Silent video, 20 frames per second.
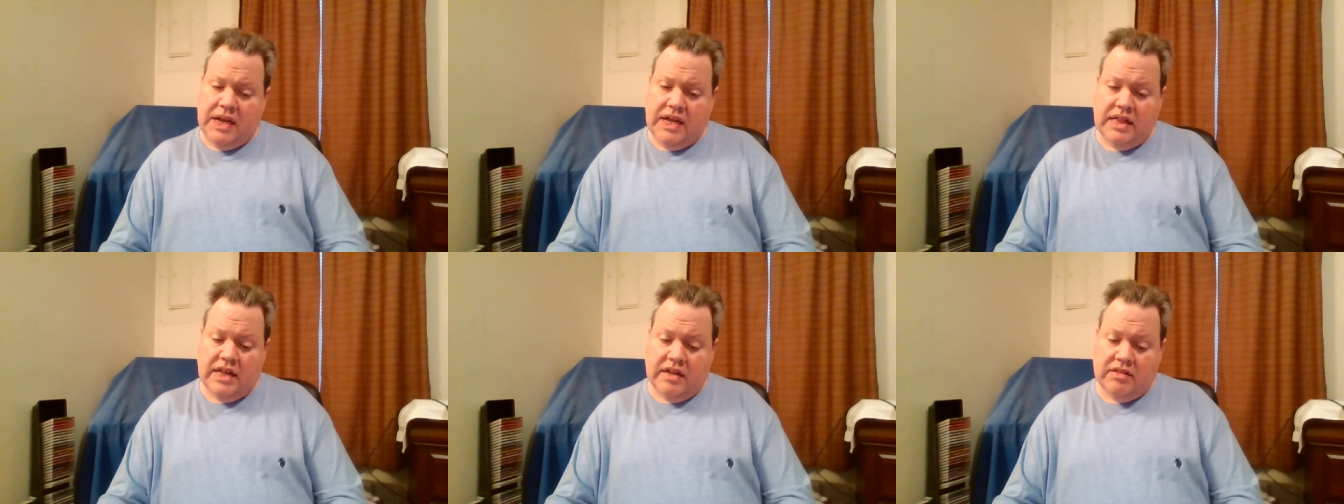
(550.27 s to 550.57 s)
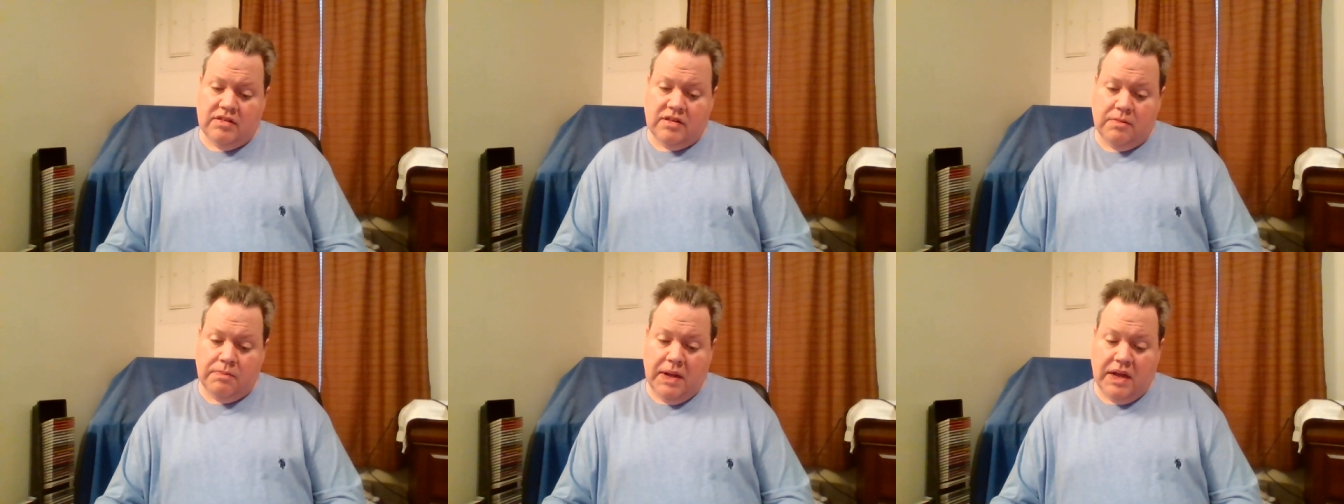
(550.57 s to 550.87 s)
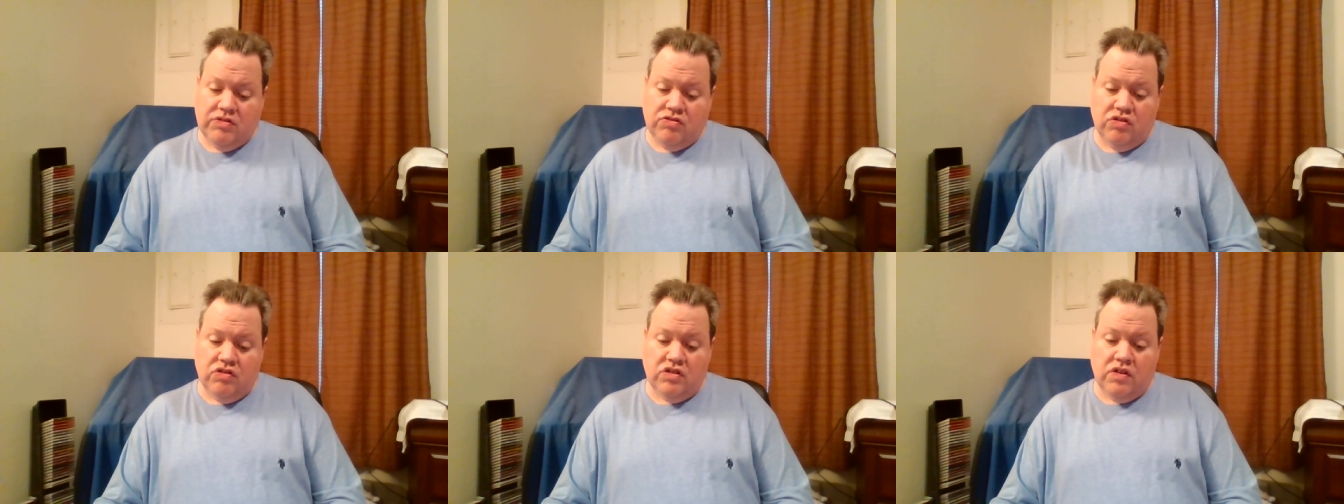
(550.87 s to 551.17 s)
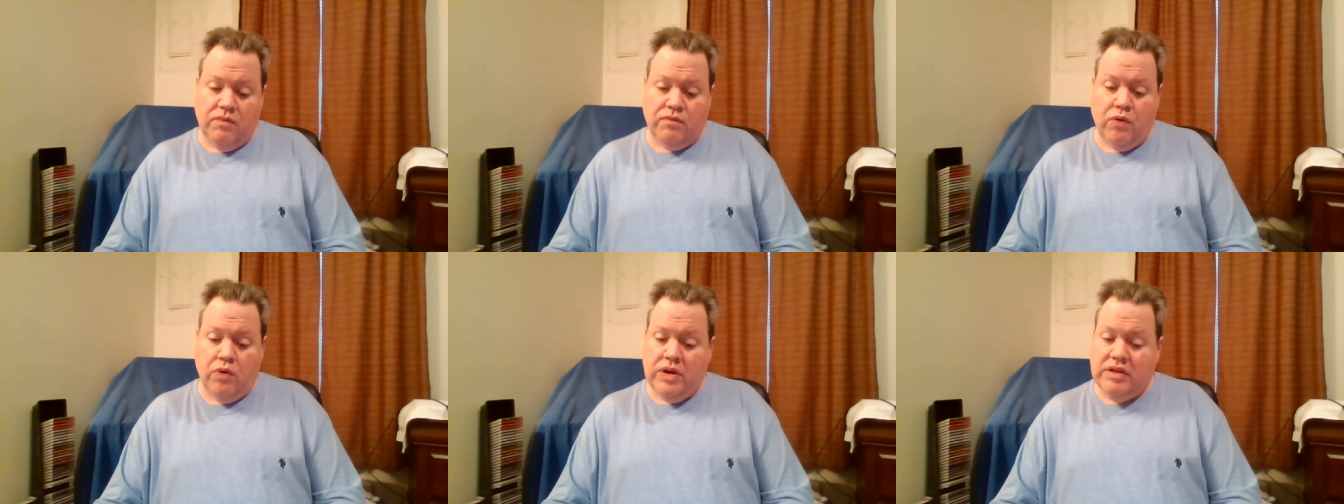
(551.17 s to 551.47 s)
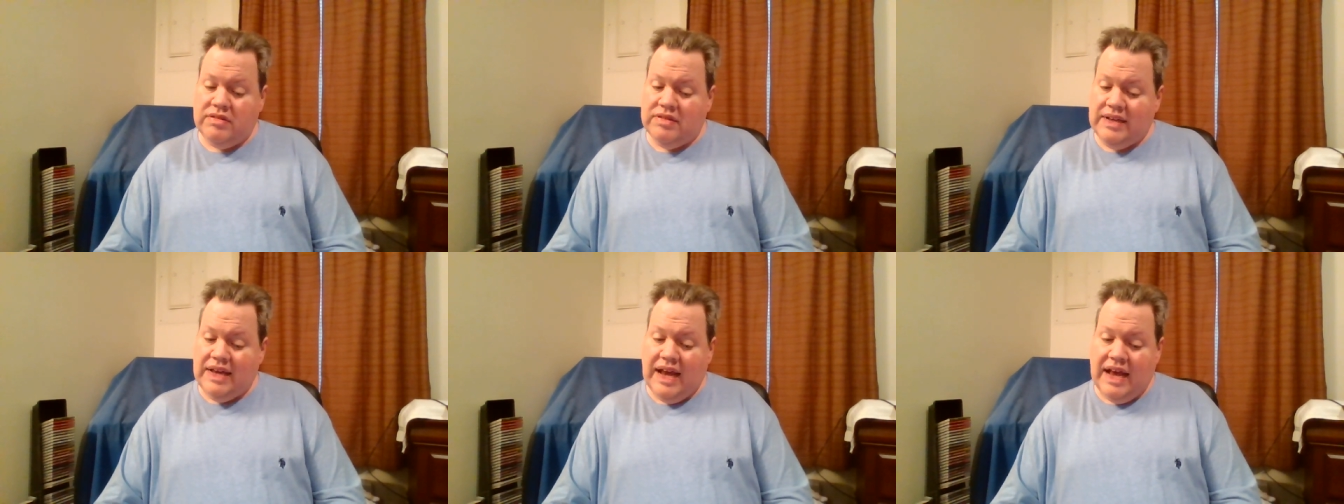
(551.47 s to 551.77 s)
Peanuts specials. The
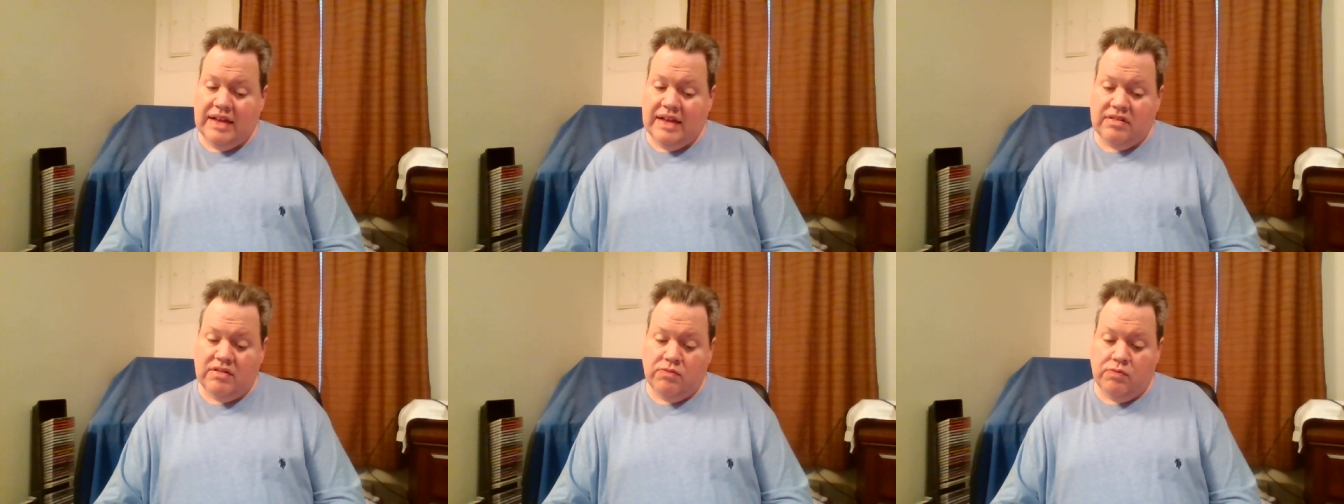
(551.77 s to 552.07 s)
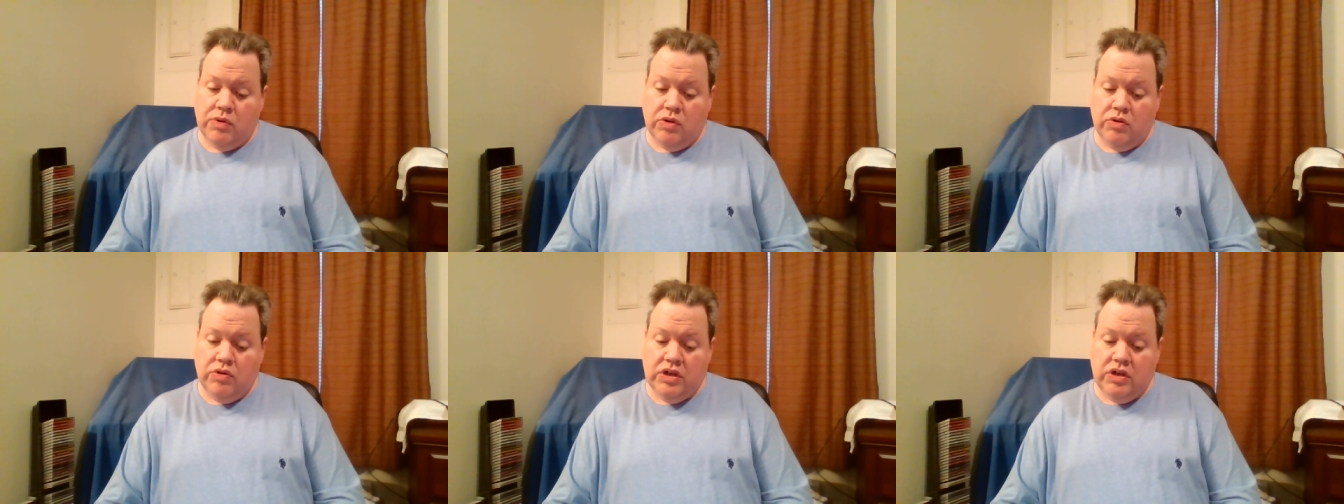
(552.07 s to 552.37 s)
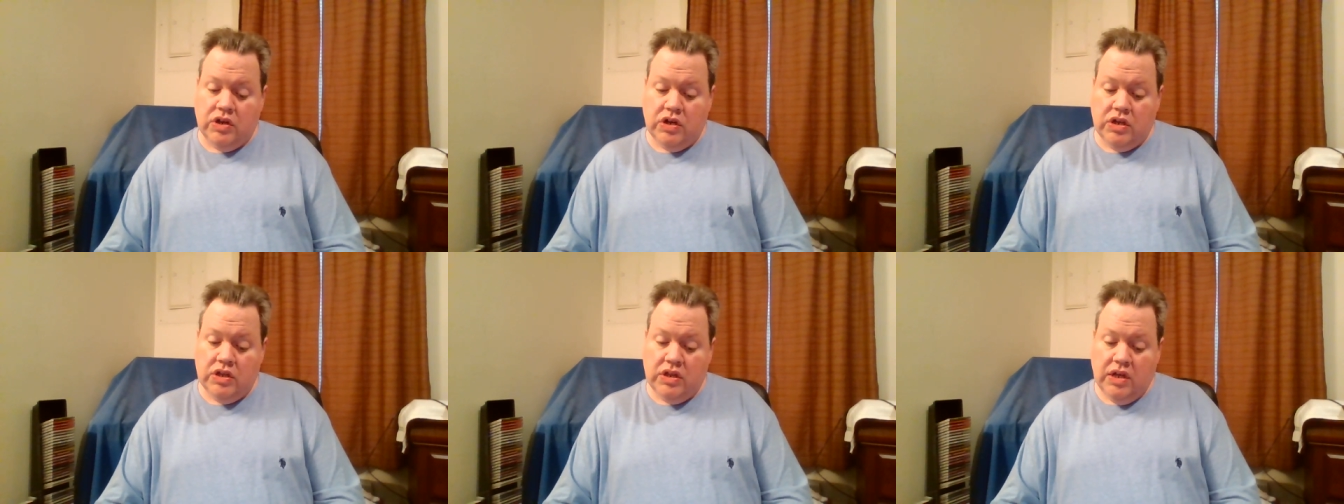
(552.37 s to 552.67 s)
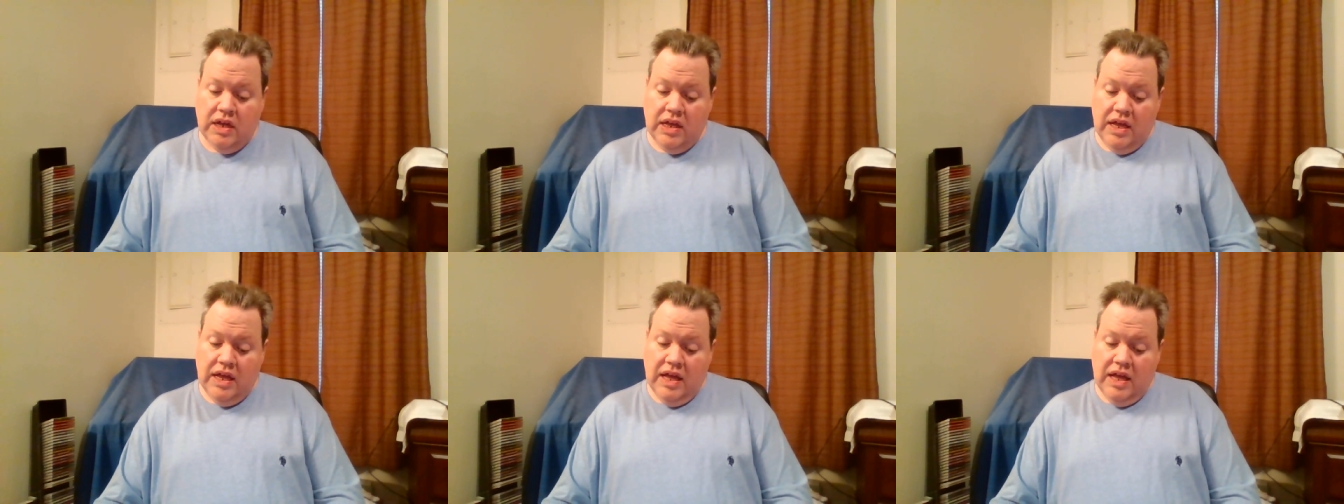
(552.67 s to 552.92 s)
voice cast is really good.